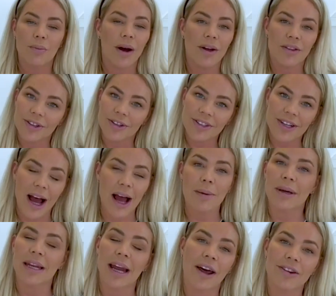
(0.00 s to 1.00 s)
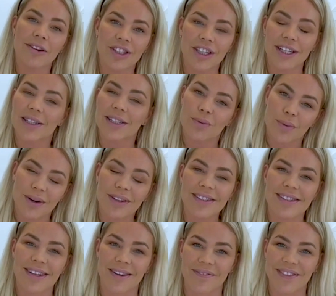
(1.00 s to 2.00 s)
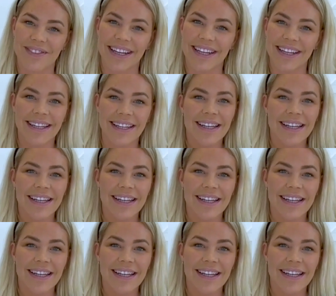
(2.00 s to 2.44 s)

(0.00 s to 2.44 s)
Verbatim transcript: Well, their time and energy is worth something.